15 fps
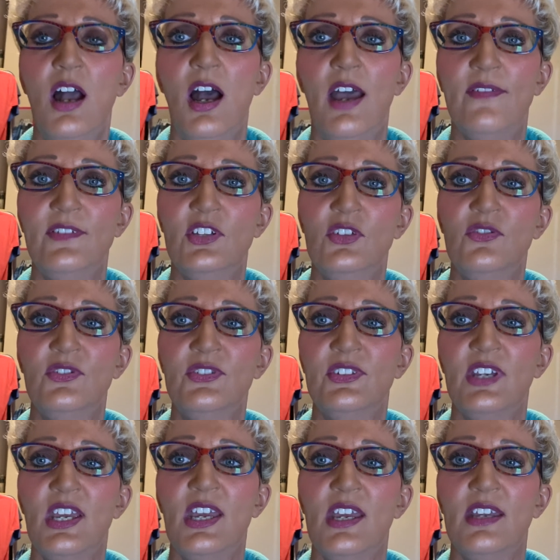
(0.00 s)
I've used
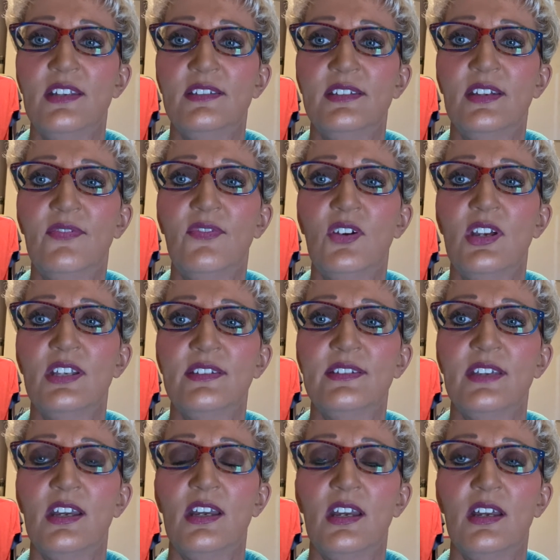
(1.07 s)
different
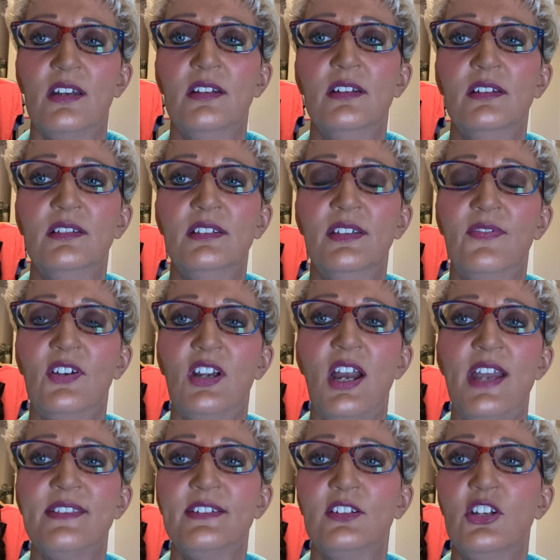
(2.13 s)

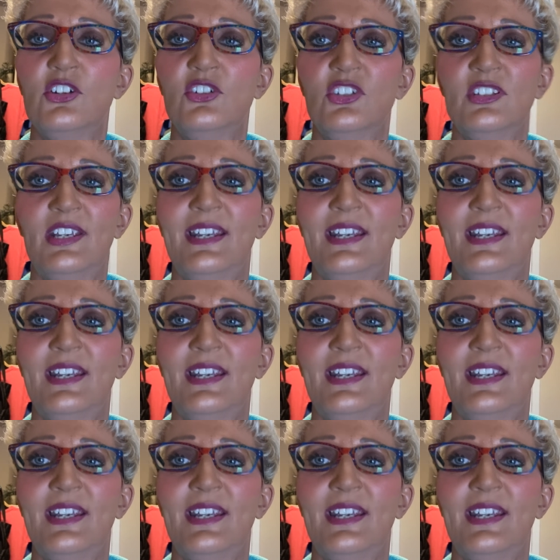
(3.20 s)
kinds of lotions.